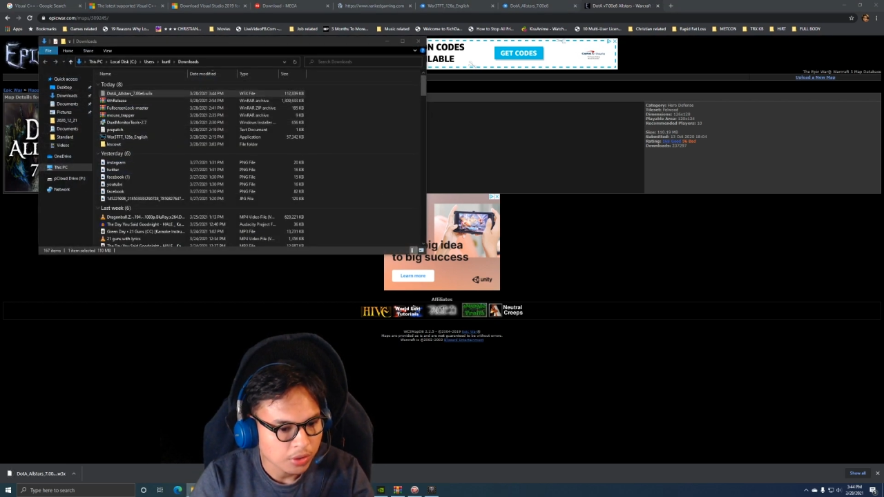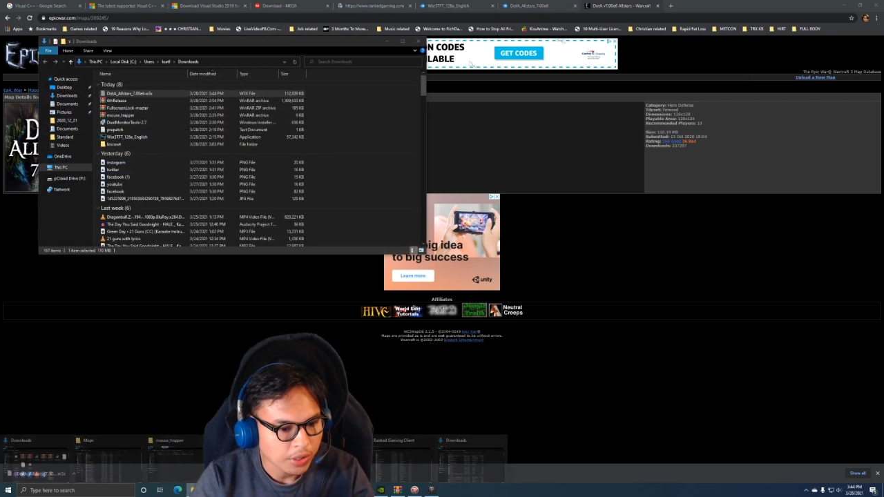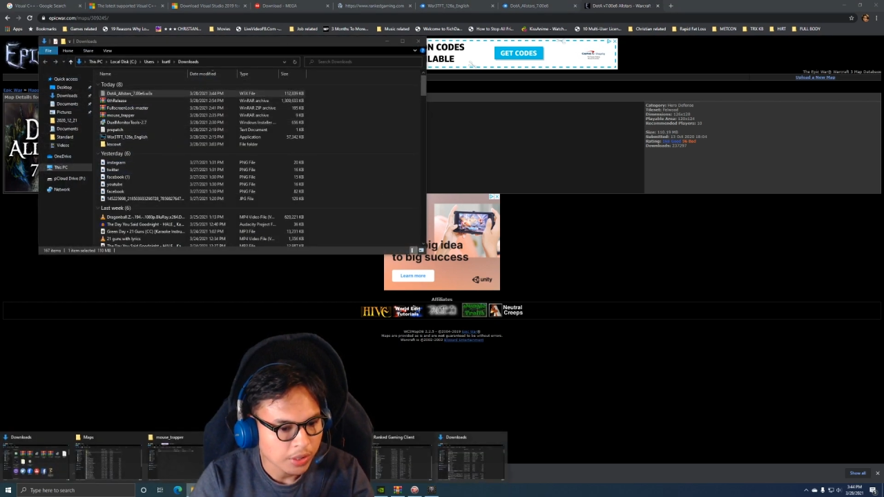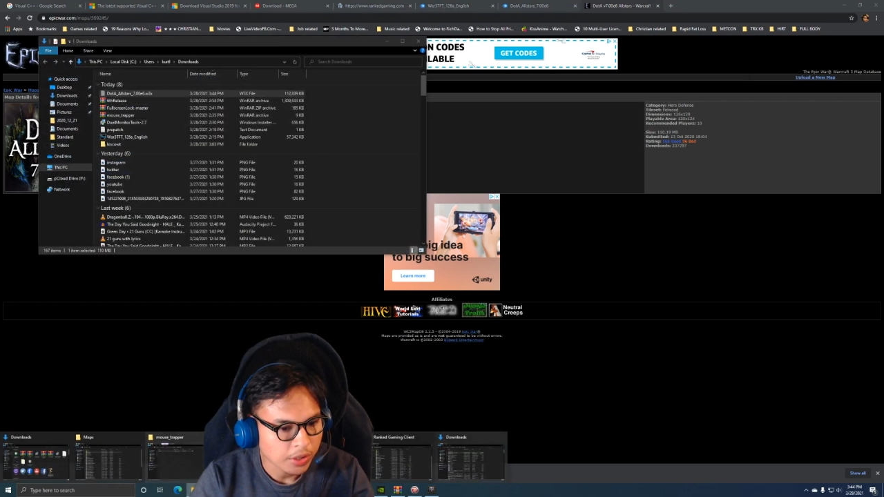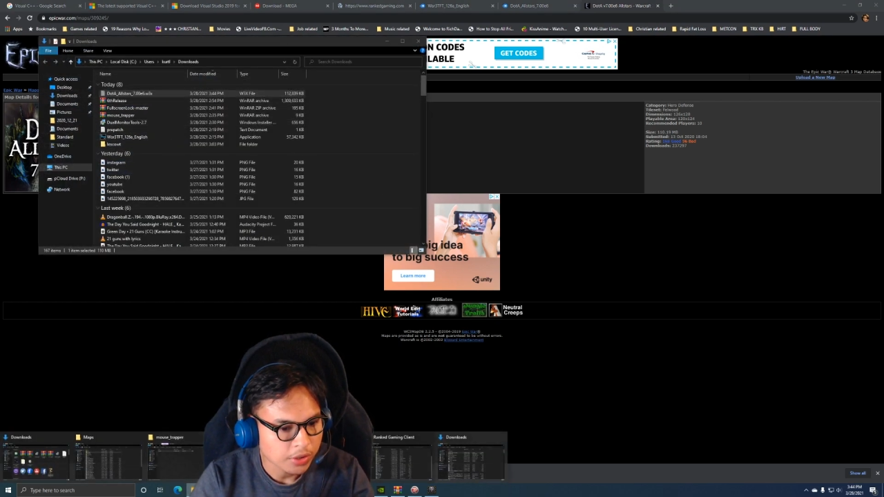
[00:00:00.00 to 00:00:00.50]

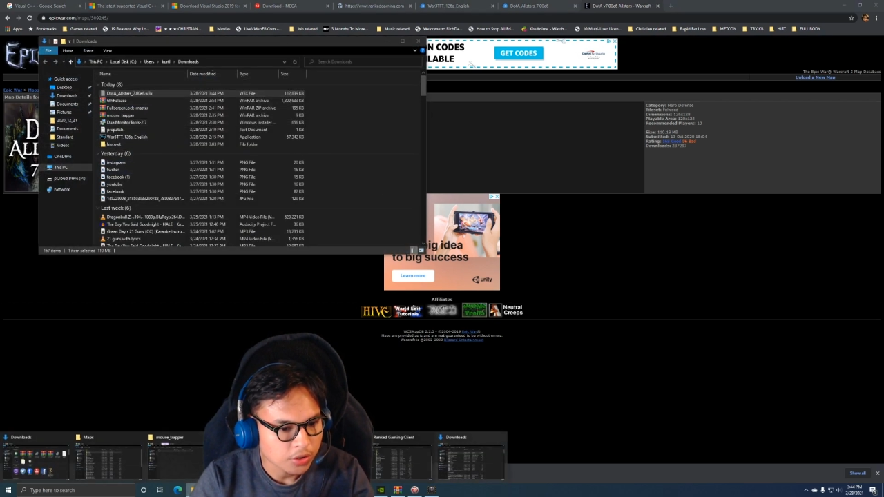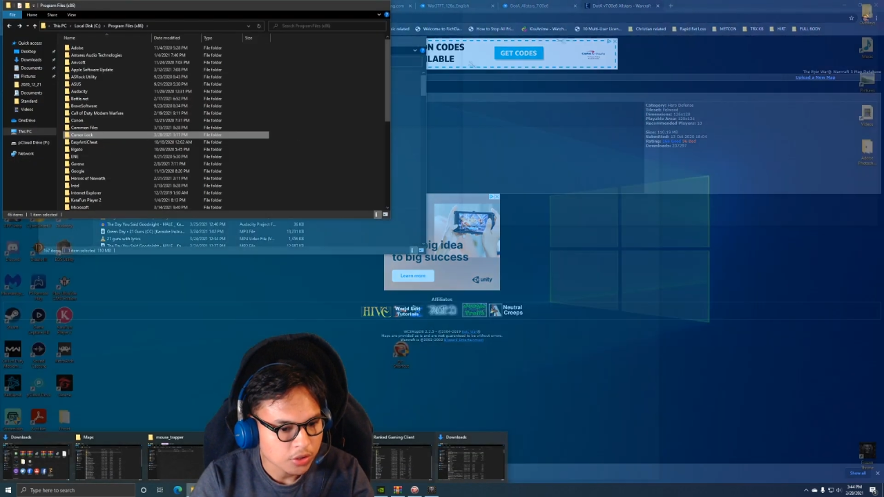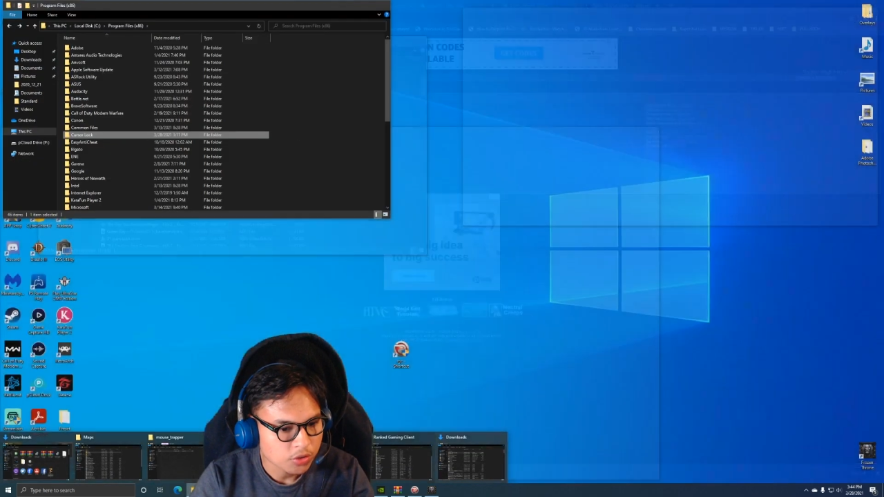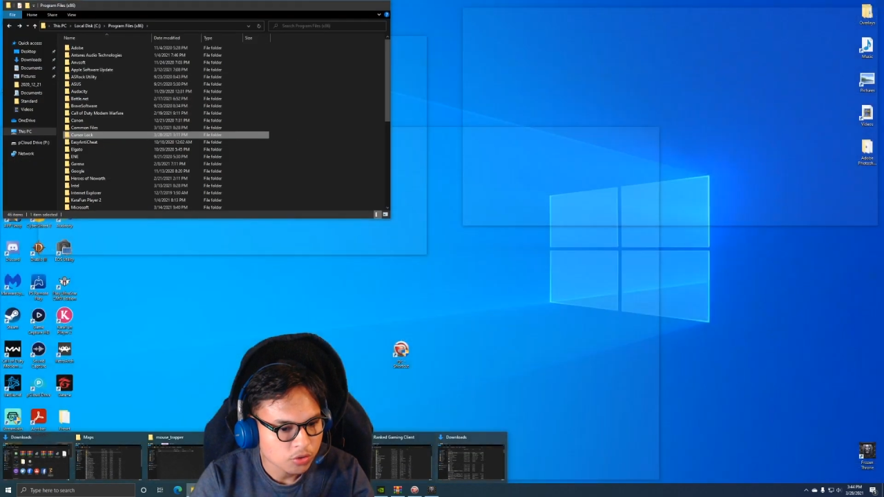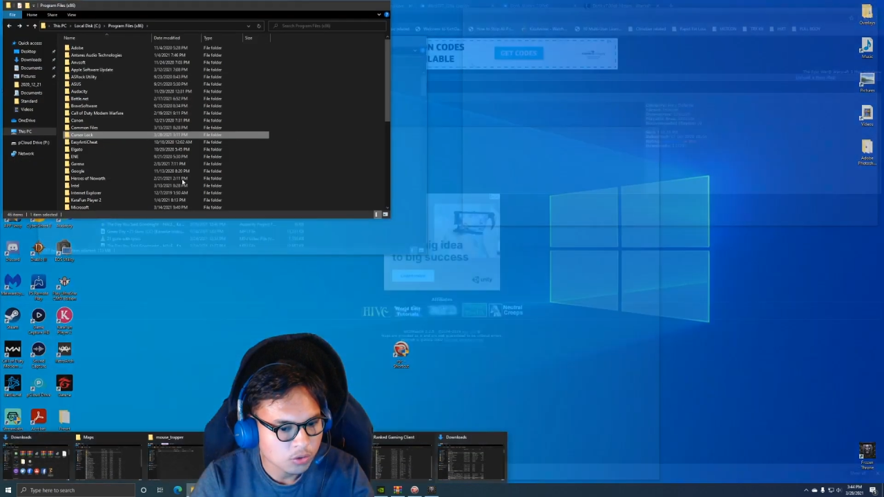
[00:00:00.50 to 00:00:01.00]
and you
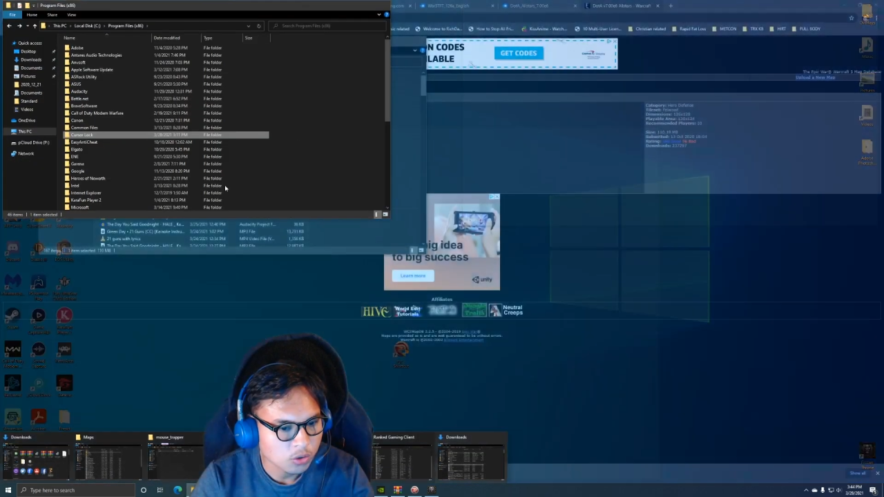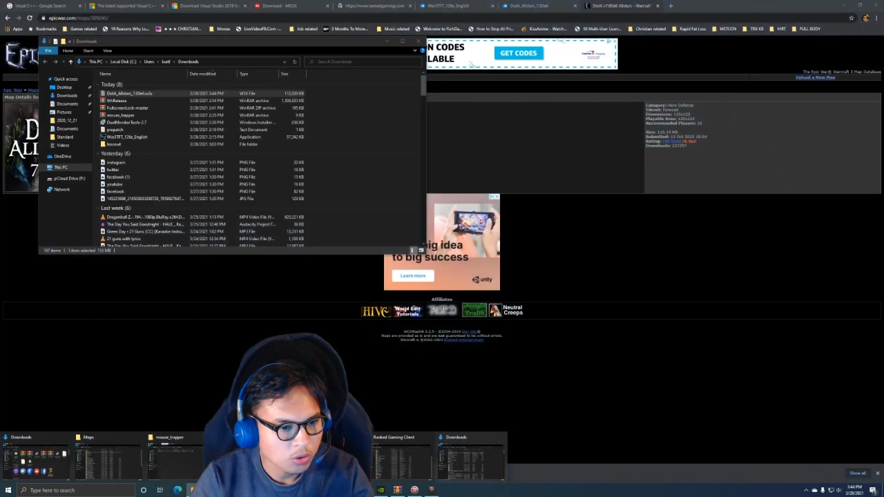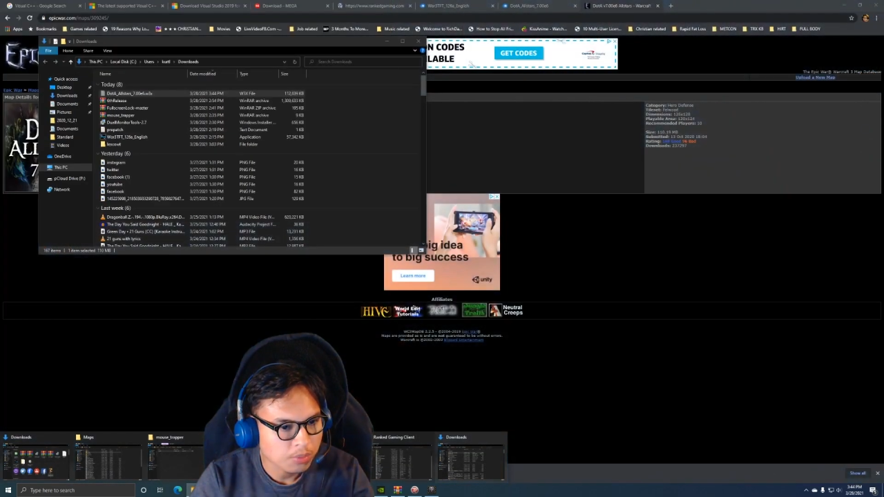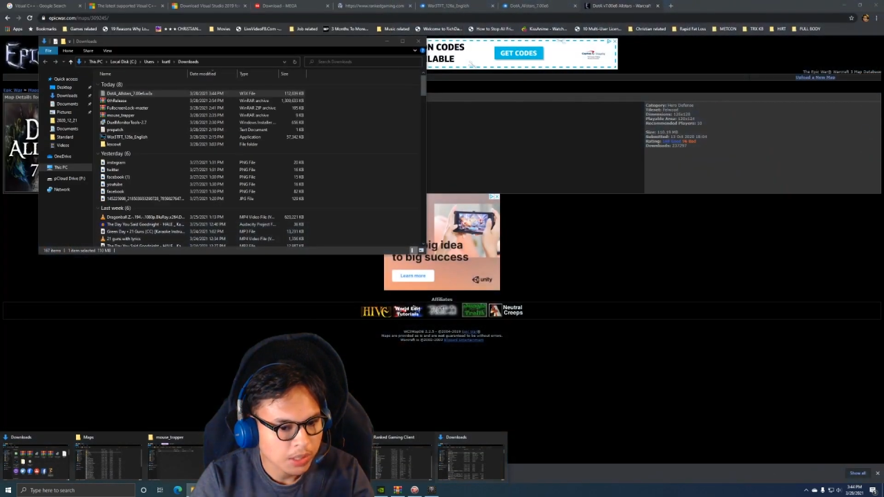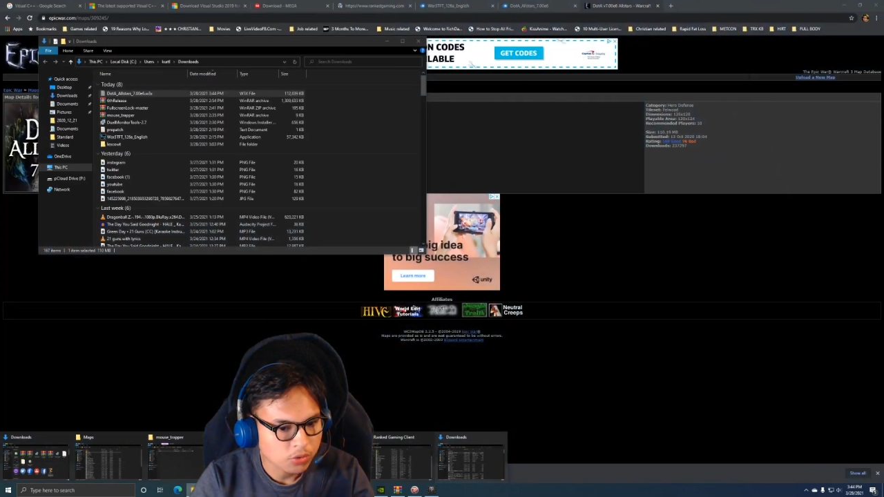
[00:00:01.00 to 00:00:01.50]
need to go
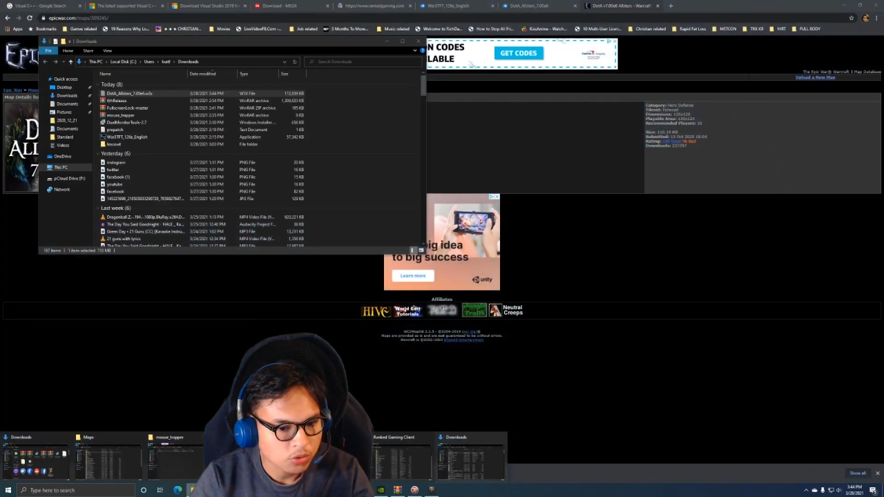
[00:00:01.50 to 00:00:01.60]
back